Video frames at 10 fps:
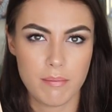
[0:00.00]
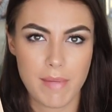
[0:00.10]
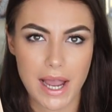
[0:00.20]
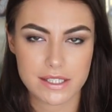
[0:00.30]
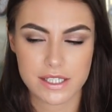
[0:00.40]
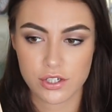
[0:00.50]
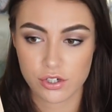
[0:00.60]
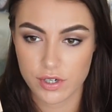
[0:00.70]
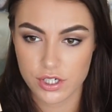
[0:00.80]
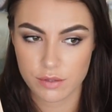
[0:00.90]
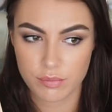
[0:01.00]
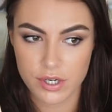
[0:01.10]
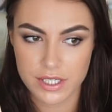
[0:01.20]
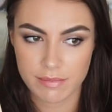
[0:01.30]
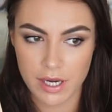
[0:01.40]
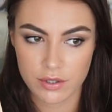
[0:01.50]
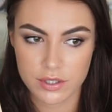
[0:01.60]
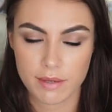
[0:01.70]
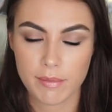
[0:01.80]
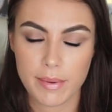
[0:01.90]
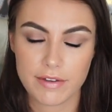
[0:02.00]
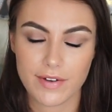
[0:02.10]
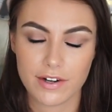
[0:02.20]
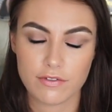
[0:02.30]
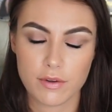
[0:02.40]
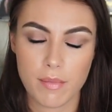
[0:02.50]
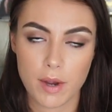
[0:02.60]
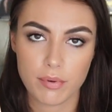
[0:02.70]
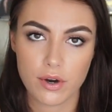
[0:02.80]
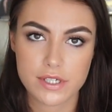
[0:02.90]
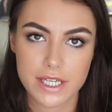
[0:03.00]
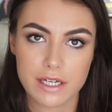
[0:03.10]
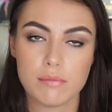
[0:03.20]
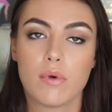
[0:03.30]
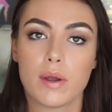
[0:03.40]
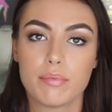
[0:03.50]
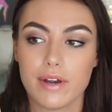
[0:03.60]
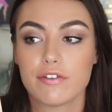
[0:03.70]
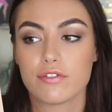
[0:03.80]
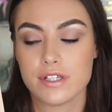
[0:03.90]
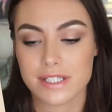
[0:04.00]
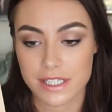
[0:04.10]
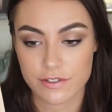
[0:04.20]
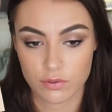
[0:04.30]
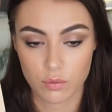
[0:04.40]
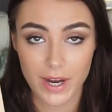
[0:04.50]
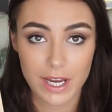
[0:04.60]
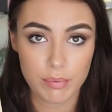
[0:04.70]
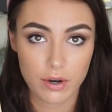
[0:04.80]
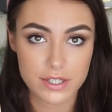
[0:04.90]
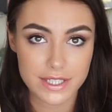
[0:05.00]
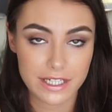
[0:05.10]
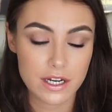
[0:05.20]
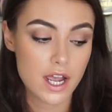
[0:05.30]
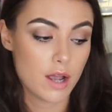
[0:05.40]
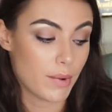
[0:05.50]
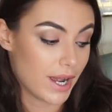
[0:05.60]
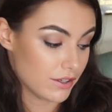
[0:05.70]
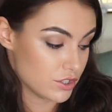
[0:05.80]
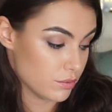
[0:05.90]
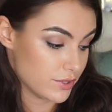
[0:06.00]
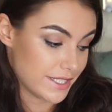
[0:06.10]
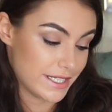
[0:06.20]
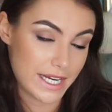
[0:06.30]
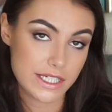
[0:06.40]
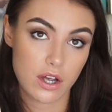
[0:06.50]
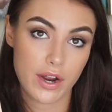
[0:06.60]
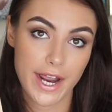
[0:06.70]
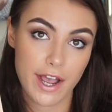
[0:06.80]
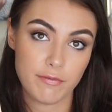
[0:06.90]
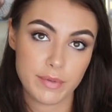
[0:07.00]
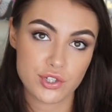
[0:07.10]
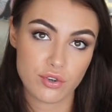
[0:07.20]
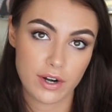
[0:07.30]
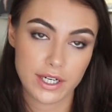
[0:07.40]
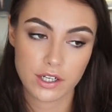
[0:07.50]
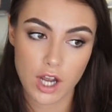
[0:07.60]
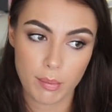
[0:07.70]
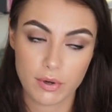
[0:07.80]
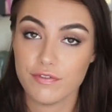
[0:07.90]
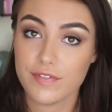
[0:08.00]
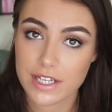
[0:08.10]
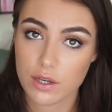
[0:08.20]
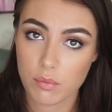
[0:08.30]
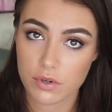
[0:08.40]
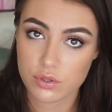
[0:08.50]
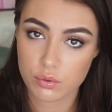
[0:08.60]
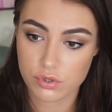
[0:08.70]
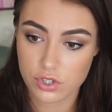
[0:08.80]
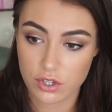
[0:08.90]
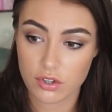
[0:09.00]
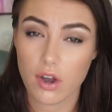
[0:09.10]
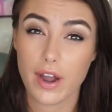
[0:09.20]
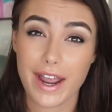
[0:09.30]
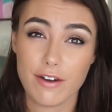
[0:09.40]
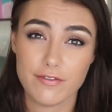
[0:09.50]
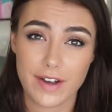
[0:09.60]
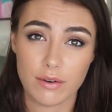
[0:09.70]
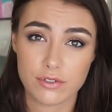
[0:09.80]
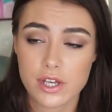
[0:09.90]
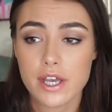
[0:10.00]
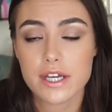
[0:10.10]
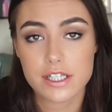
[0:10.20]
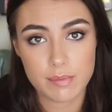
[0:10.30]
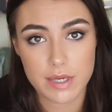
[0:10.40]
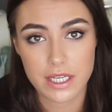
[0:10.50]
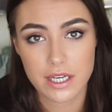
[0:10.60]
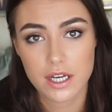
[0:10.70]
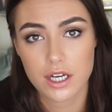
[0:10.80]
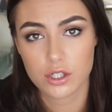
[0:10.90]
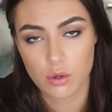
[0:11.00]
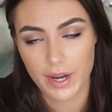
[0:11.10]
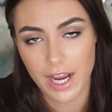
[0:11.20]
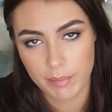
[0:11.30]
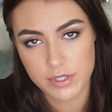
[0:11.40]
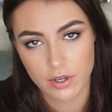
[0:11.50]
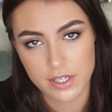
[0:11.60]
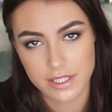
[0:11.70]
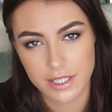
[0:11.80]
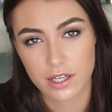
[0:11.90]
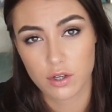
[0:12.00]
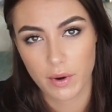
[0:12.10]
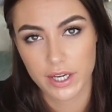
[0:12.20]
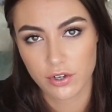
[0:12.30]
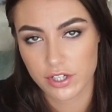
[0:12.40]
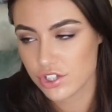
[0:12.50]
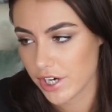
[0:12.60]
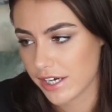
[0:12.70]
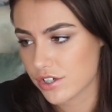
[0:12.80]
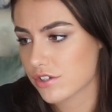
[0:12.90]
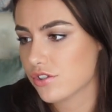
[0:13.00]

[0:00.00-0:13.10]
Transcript: Maxi Nutrition protein powders. I'm a big fan of the My Protein. My preference is for whey protein, but as you will see later, I have been trialing a couple of vegan ones also that I have found to be quite appetizing and quite a nice change.